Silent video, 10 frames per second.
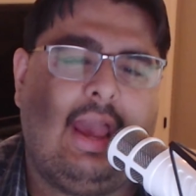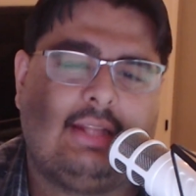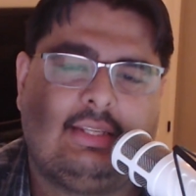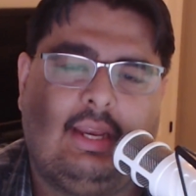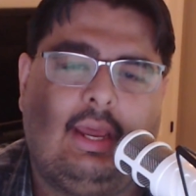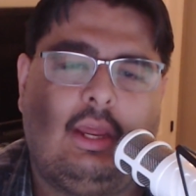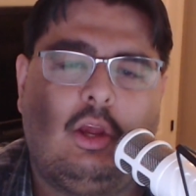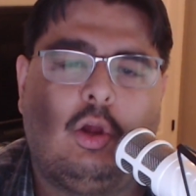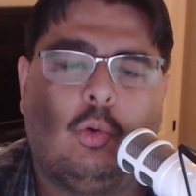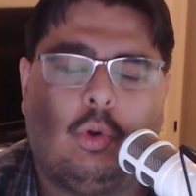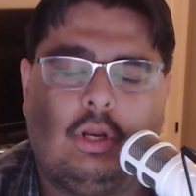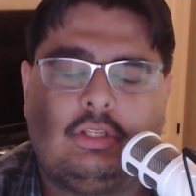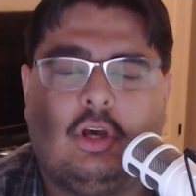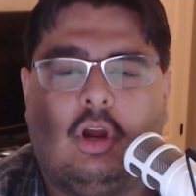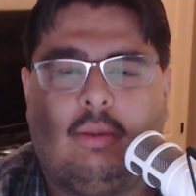and today we're going
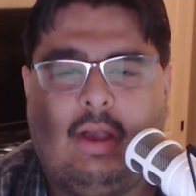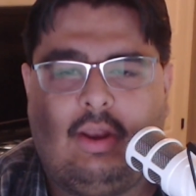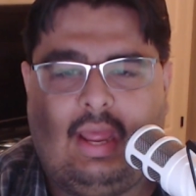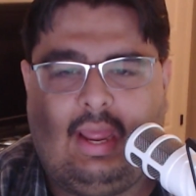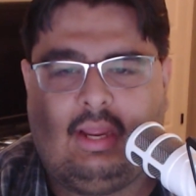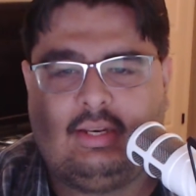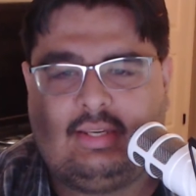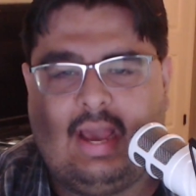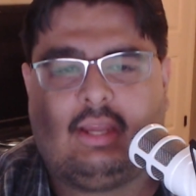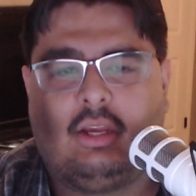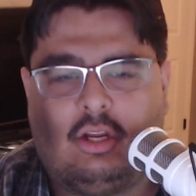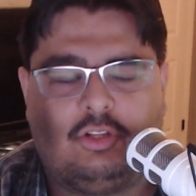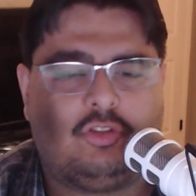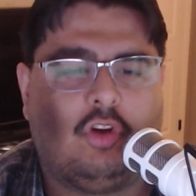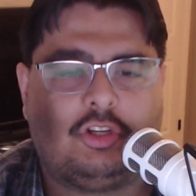to talk about a deck
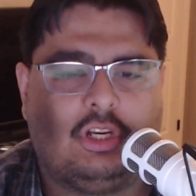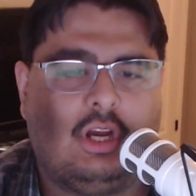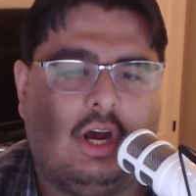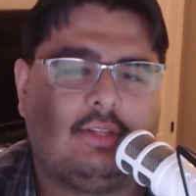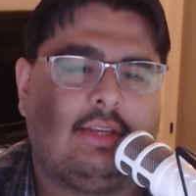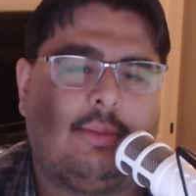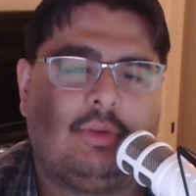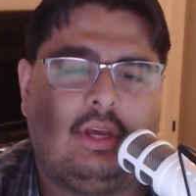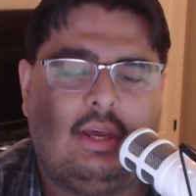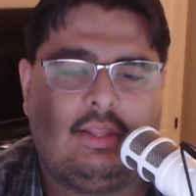construction concept